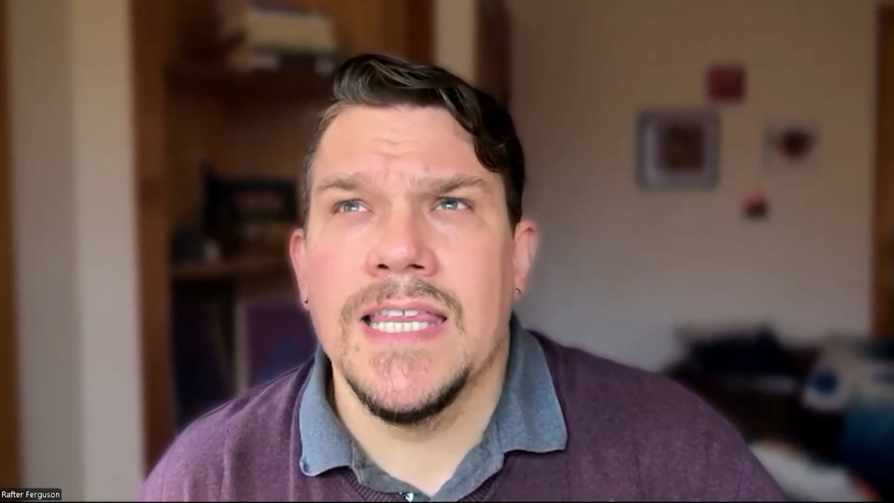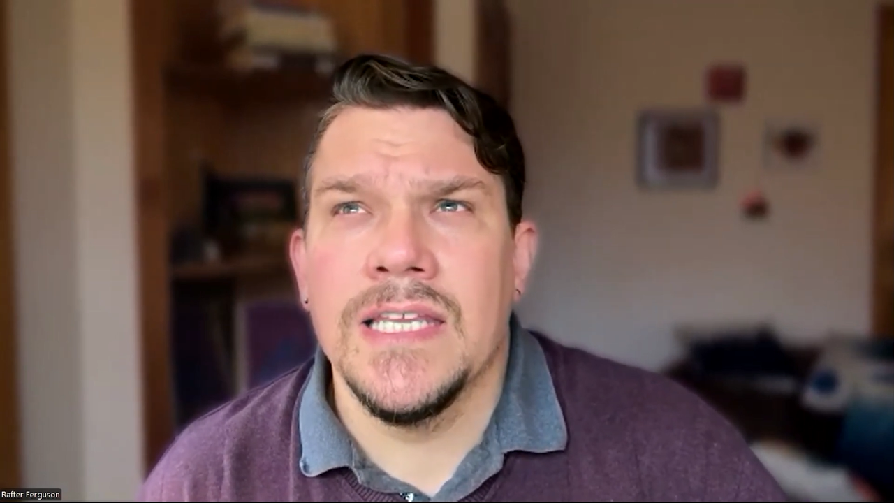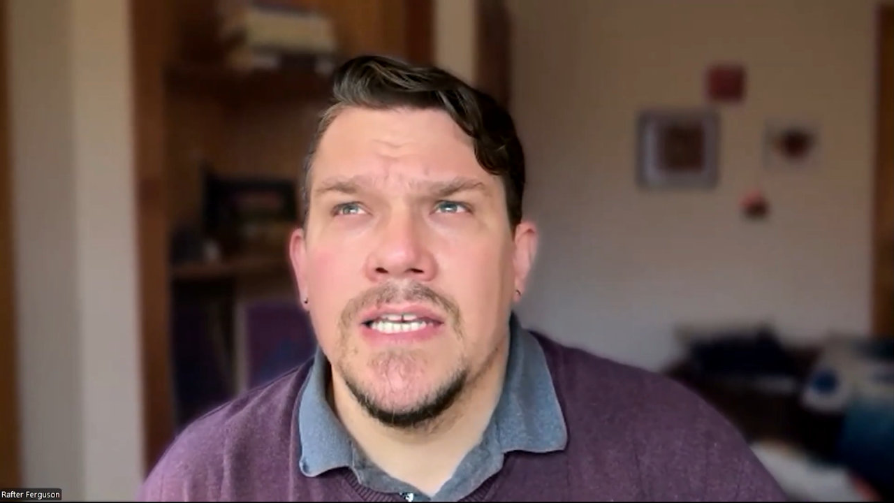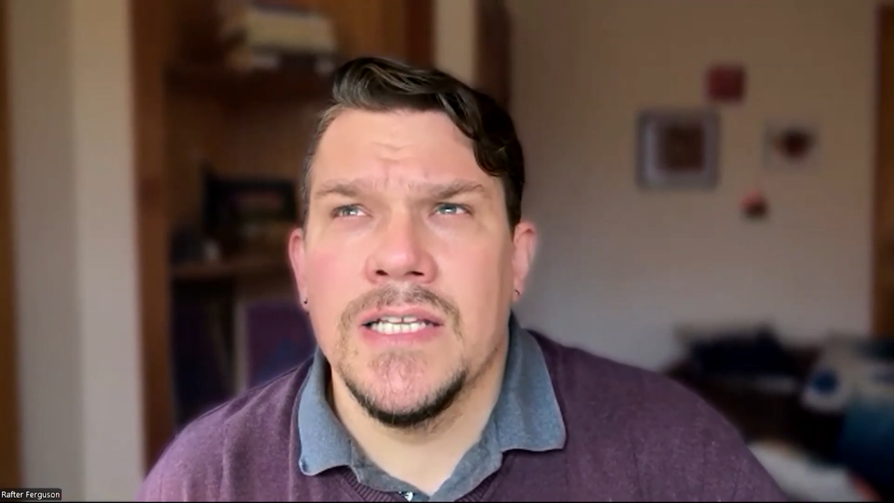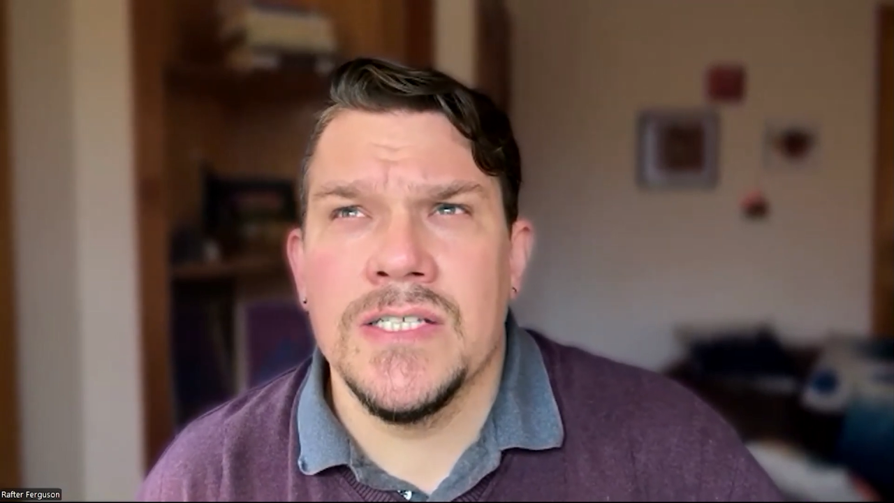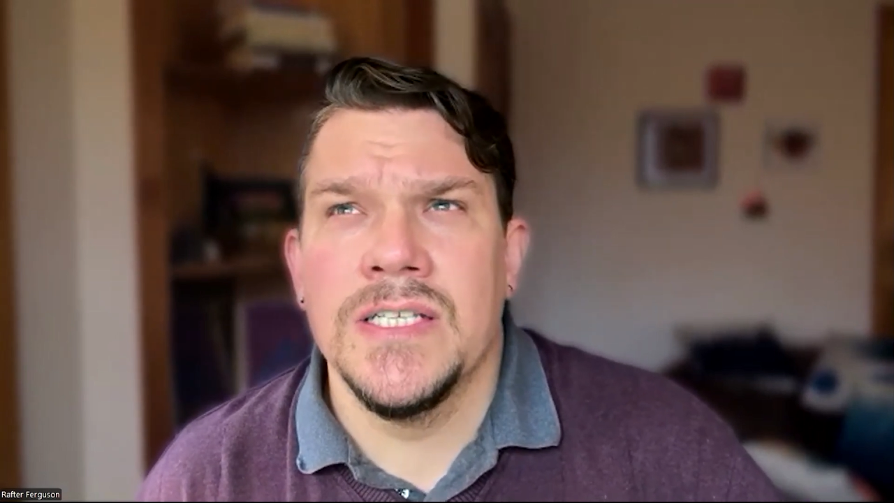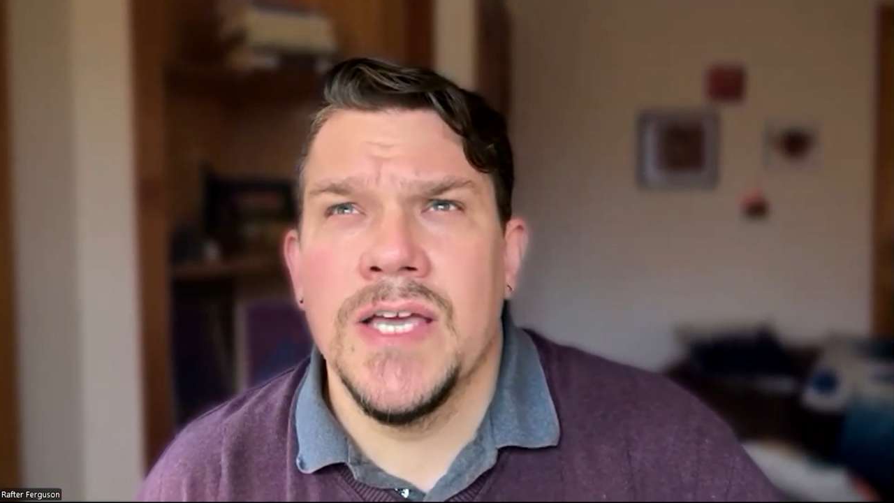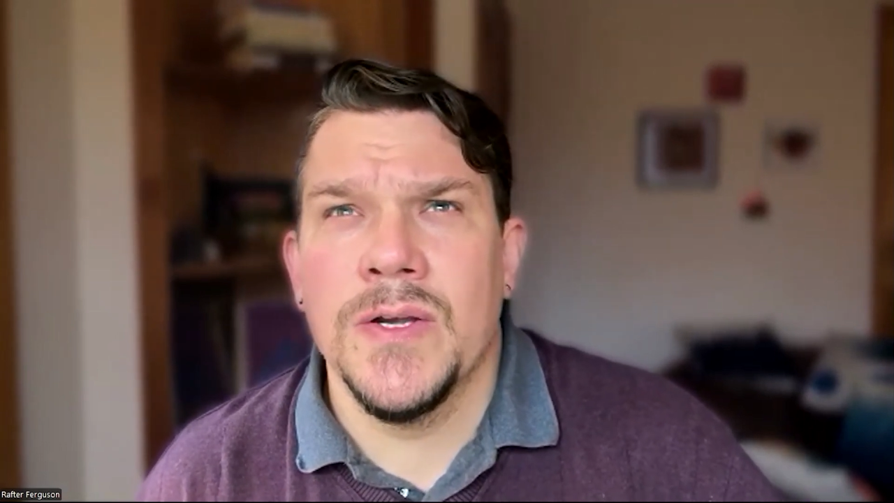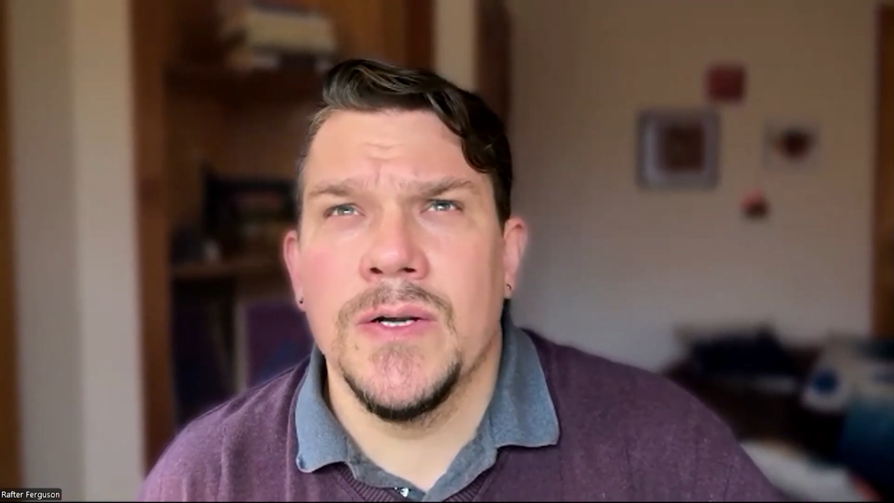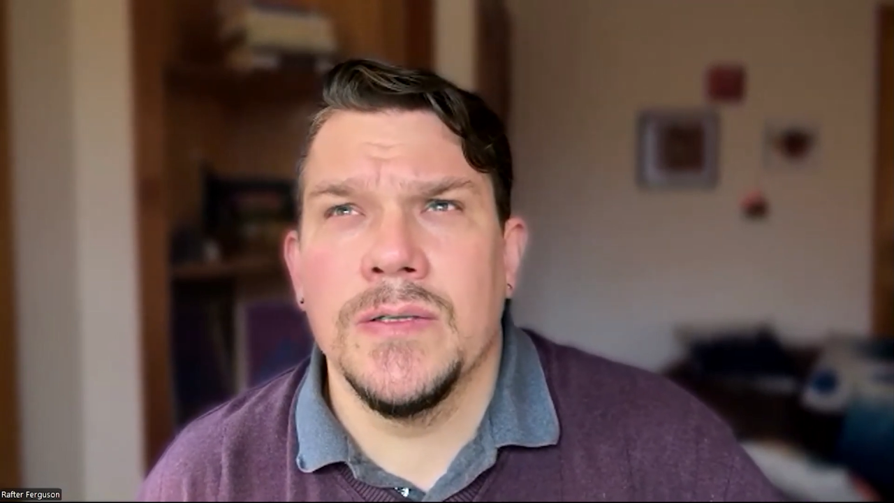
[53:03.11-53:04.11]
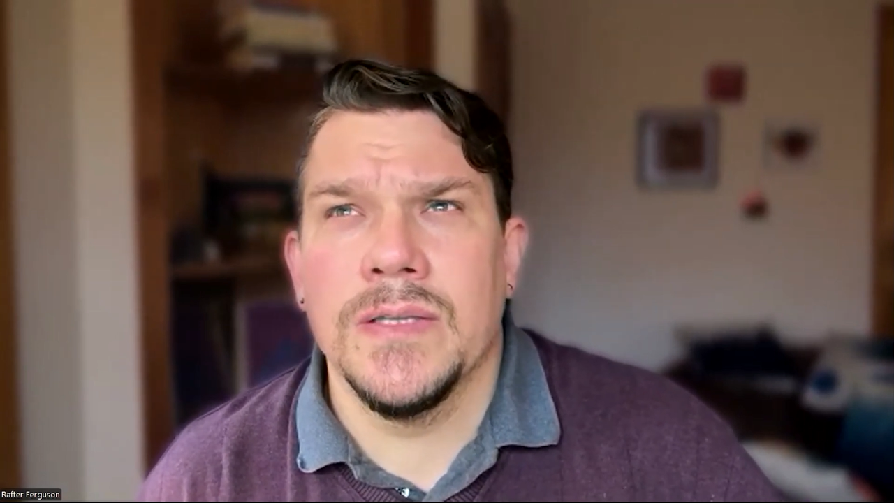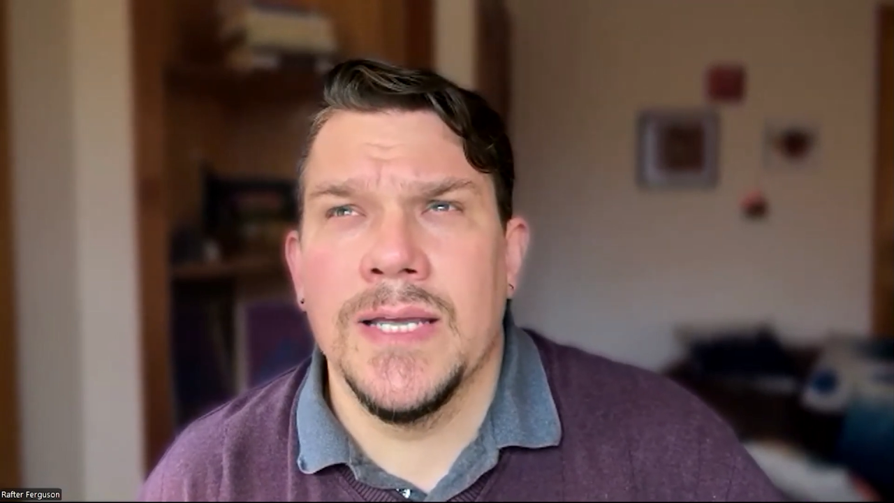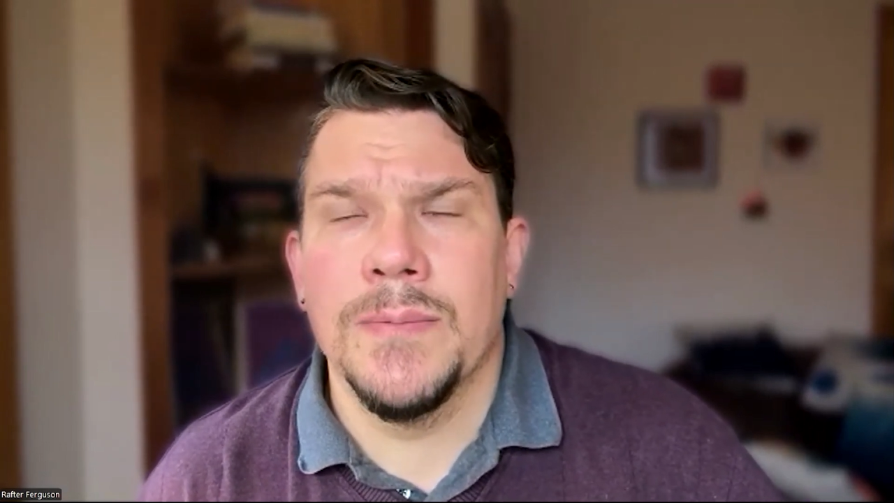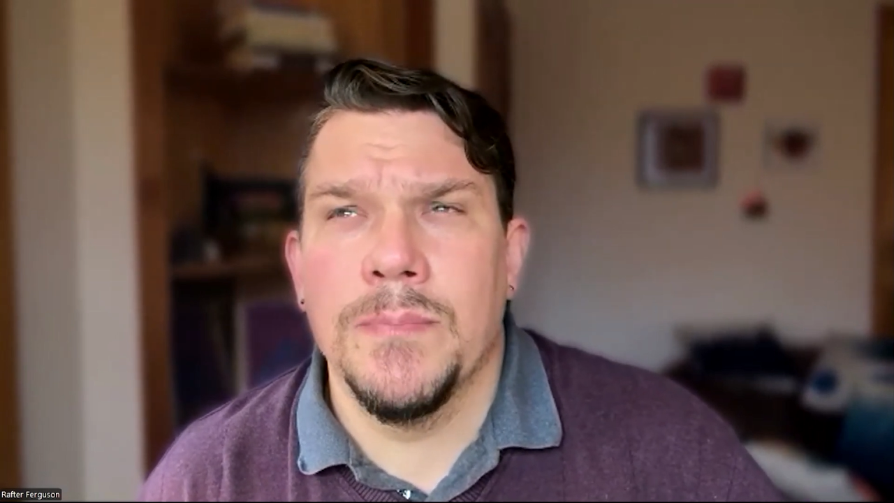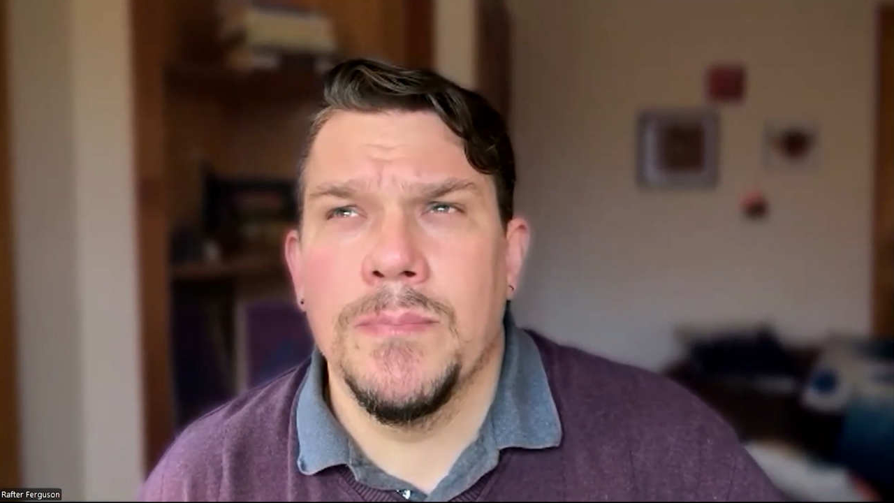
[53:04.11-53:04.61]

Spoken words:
that just another like